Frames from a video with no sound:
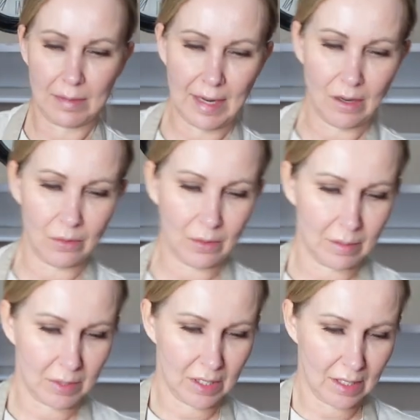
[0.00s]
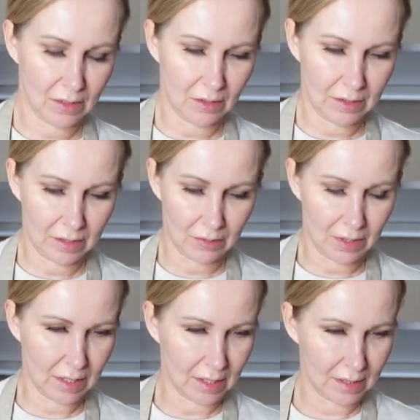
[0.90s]
Now I'm going to add all the
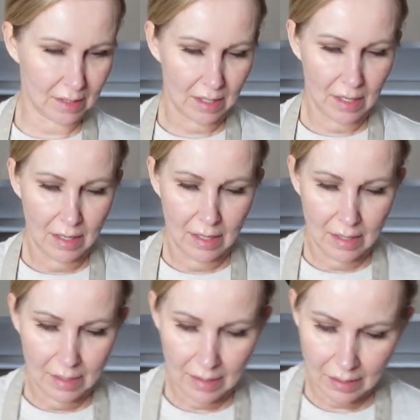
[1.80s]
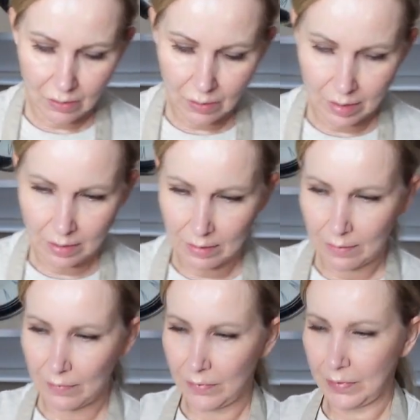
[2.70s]
ingredients. Now,
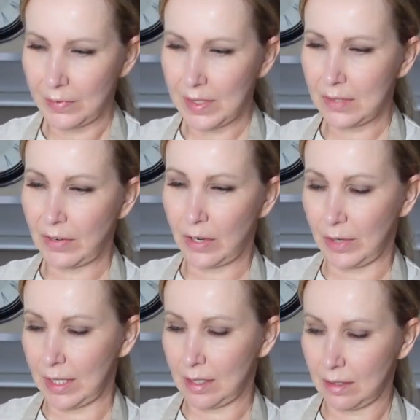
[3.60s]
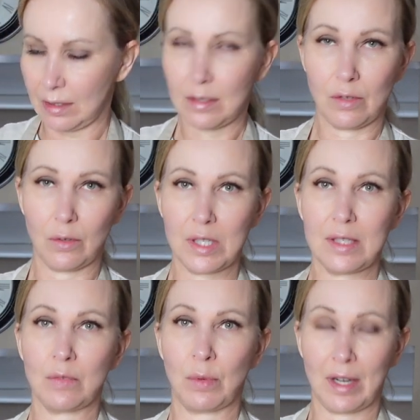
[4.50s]
this varied. So this
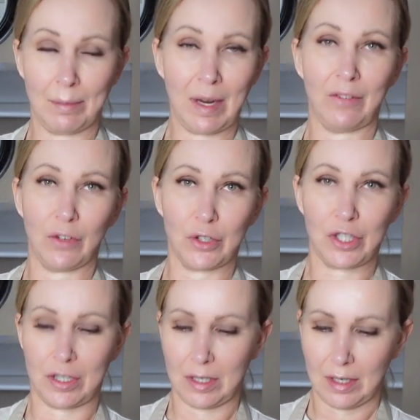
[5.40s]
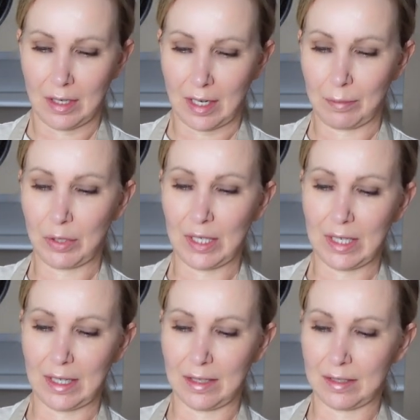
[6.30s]
is my version. I'm
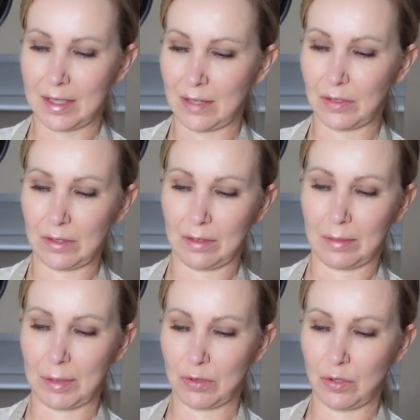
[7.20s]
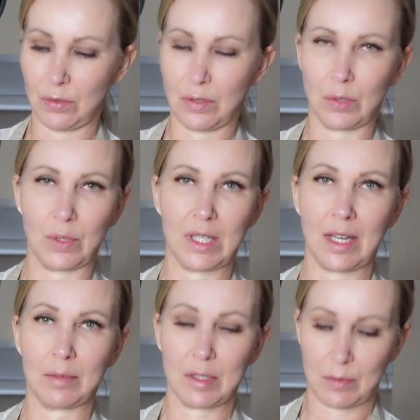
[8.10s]
putting in about 2 to 3
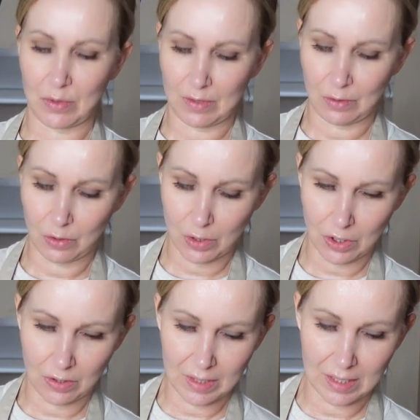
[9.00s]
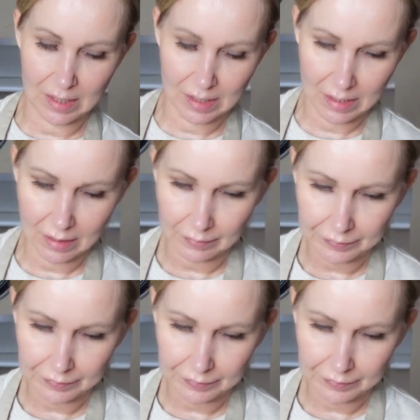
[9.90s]
tablespoons of nutritional yeast.